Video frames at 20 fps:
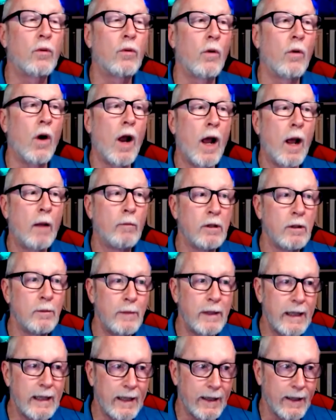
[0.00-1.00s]

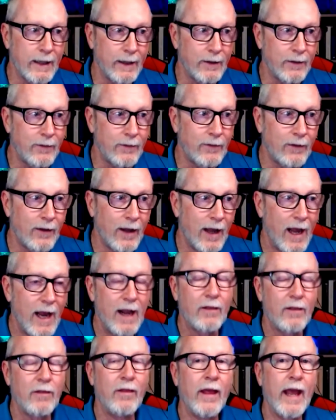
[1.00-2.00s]
problem is
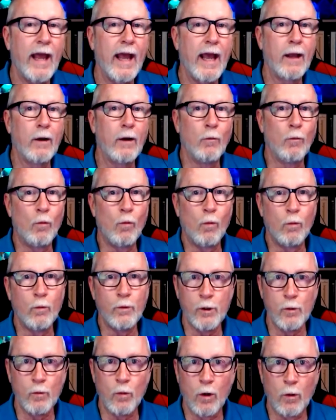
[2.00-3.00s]
that
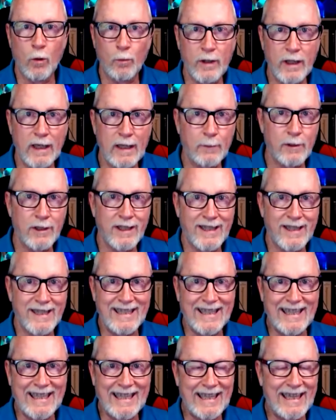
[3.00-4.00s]
you won't be able to
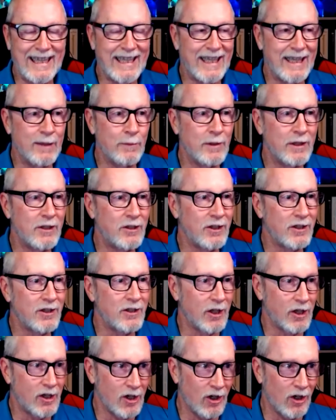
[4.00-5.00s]
see the images
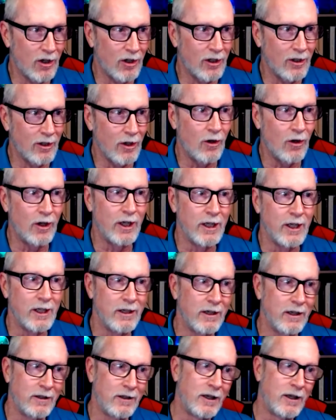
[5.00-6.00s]
the call
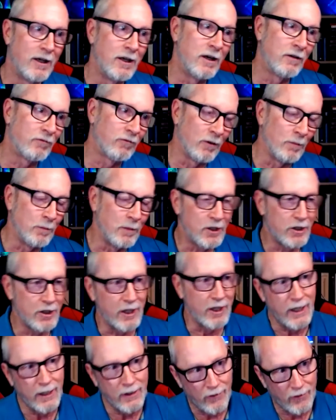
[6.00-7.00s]
on the different
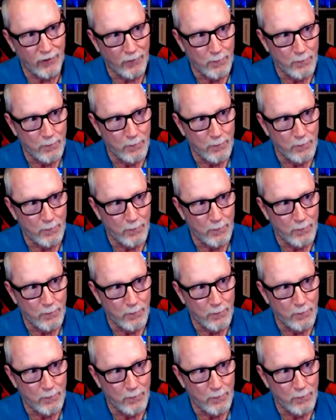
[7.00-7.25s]
machines.